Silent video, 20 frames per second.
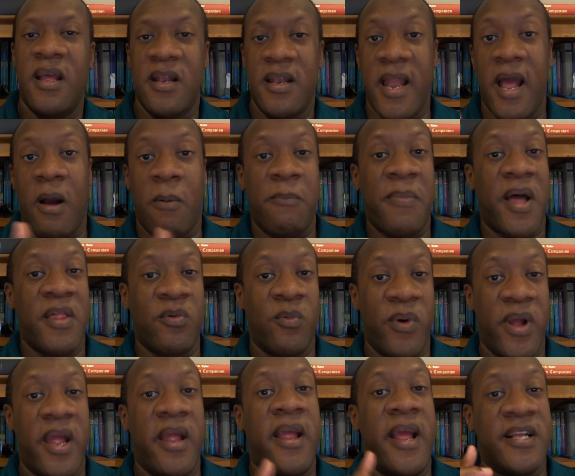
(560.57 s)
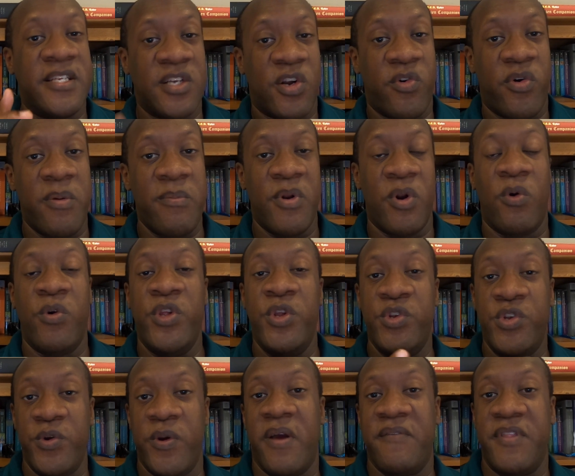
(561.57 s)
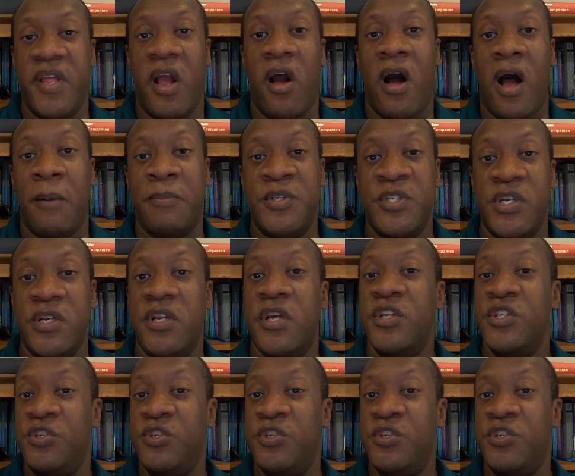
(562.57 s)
Now, by the way, as a criminal, you do have the option